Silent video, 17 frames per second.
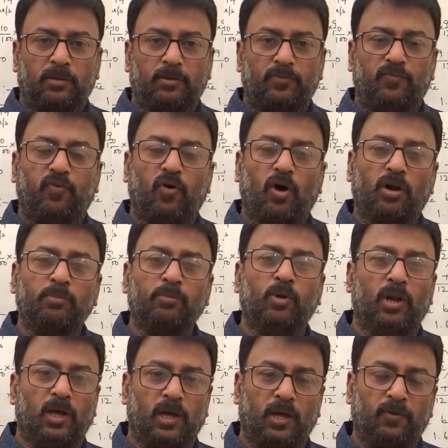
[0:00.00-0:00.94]

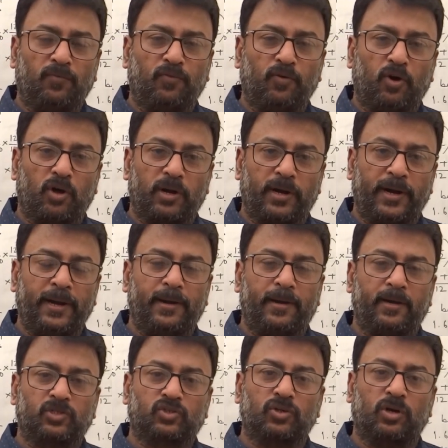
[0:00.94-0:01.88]
formula for
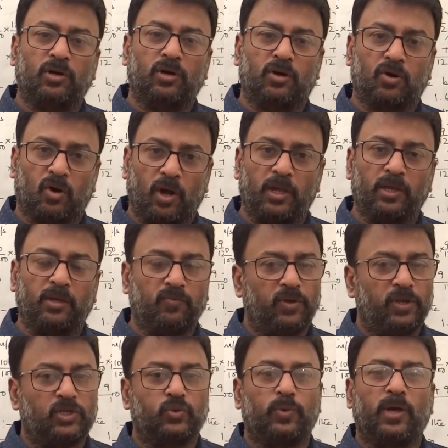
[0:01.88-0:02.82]
interest on drawing
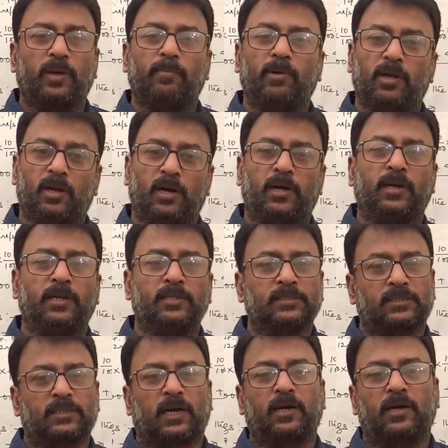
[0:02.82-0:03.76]
which we have learned in
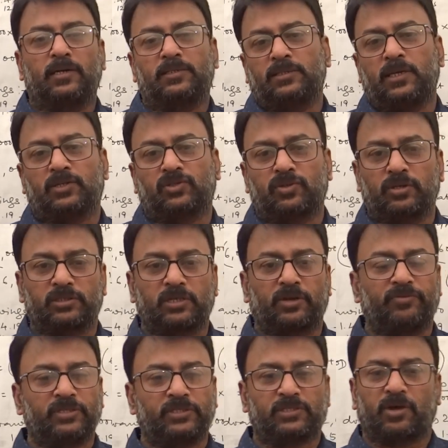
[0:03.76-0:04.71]
standard 6 or
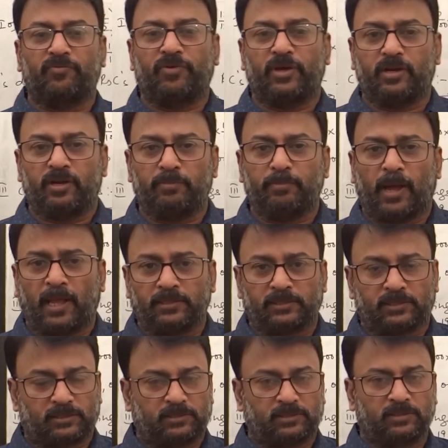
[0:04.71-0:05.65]
7 somewhere in
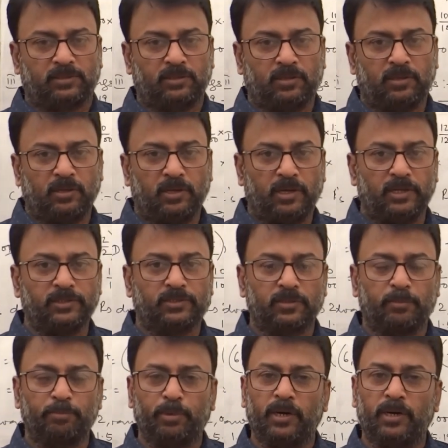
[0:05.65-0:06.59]
maths in
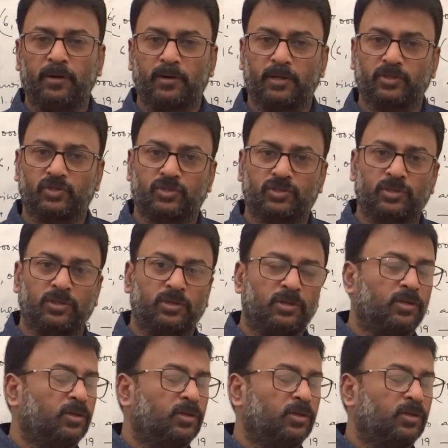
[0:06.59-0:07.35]
simple interest.